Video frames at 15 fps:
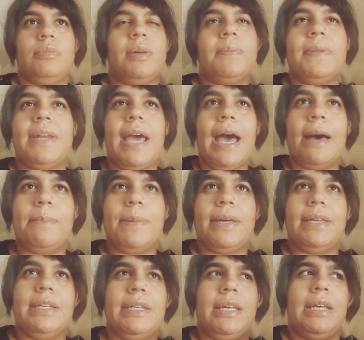something
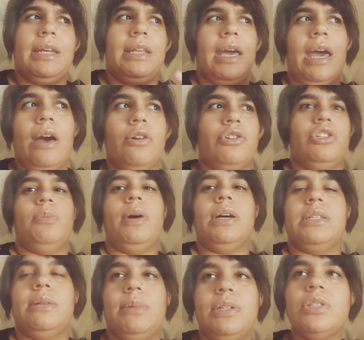happened, and like how could she
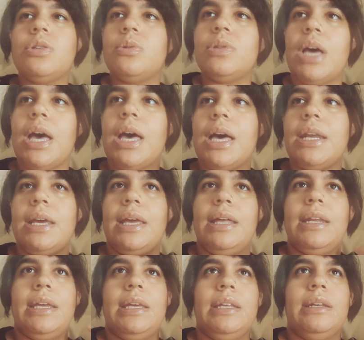possibly do that?
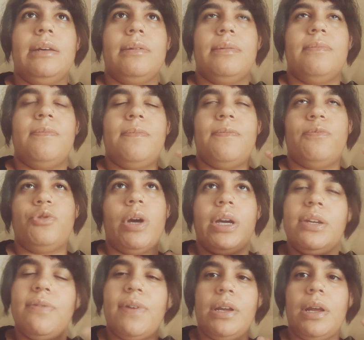And in
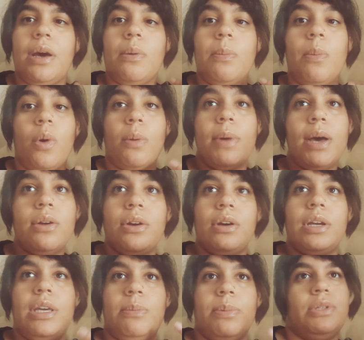trying to find out more about her,
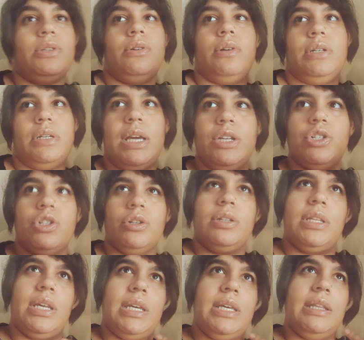he puts her in danger,
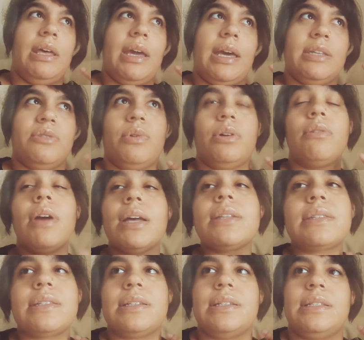and then he like has
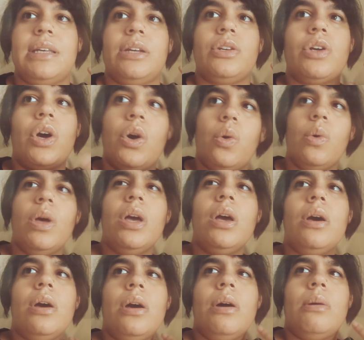regrets, and he's like, no.
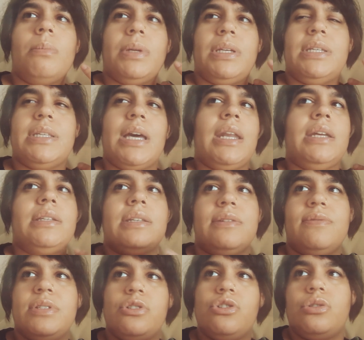But he's like, I need to
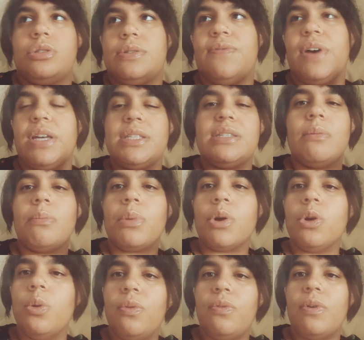find some
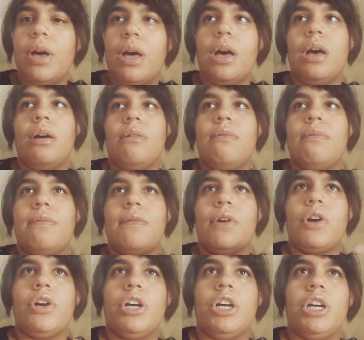proof of
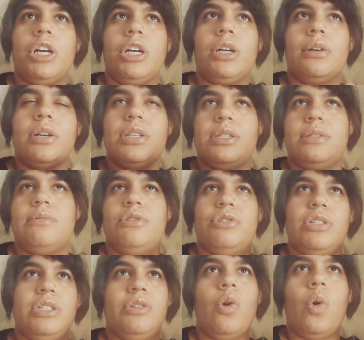her, because
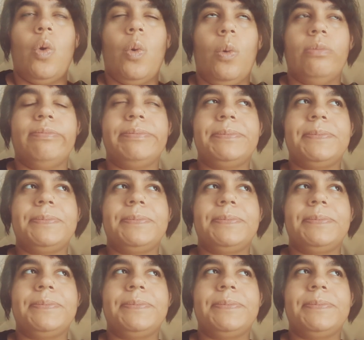there's this whole